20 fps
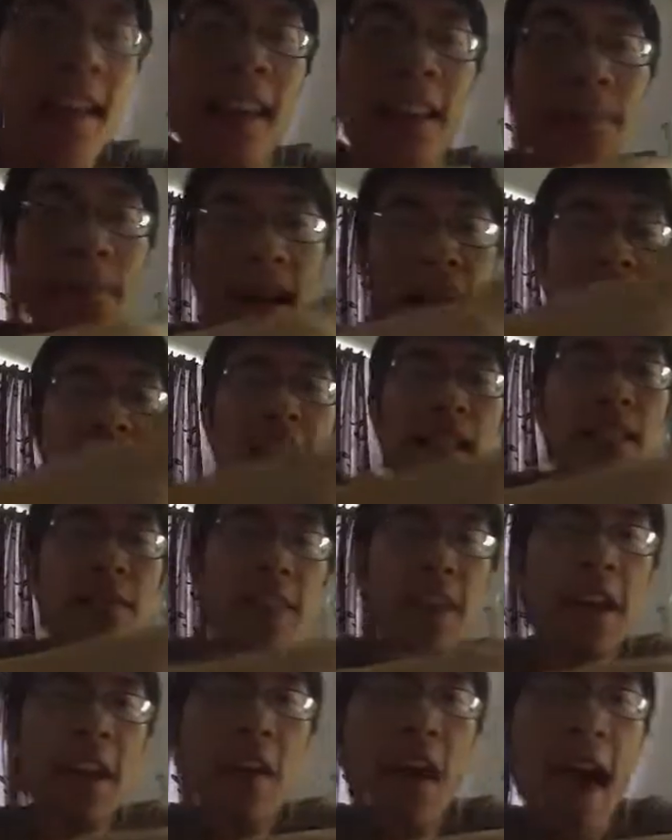In my last
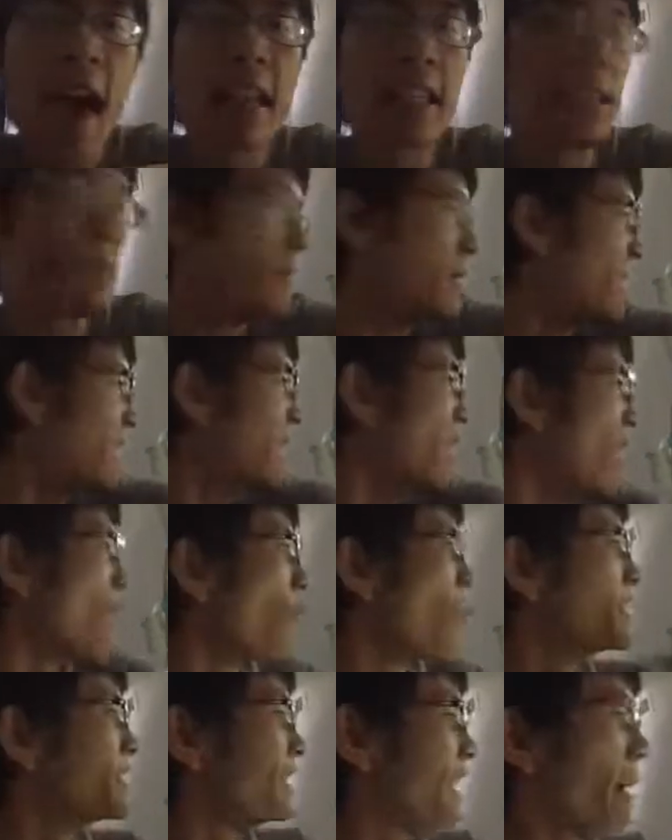video, asked me
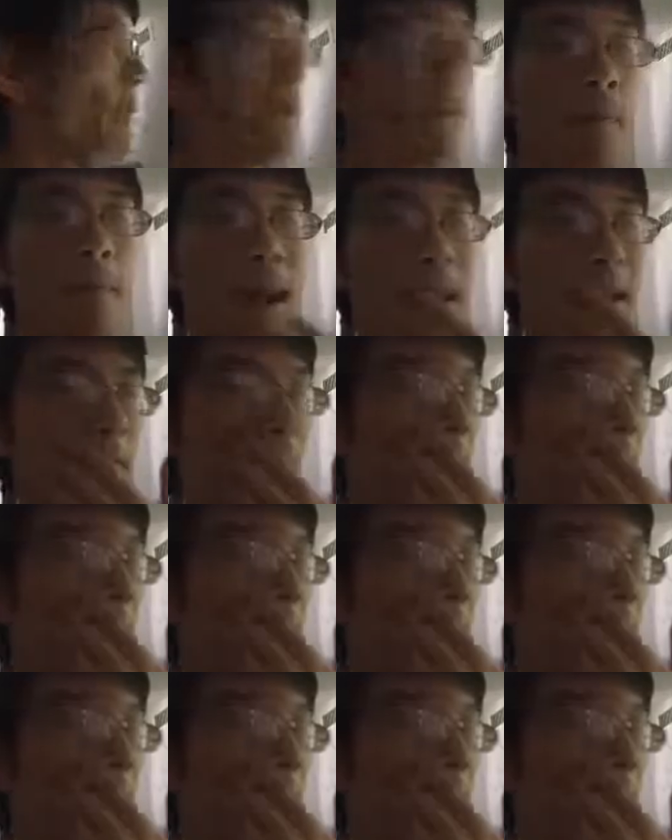what's up with my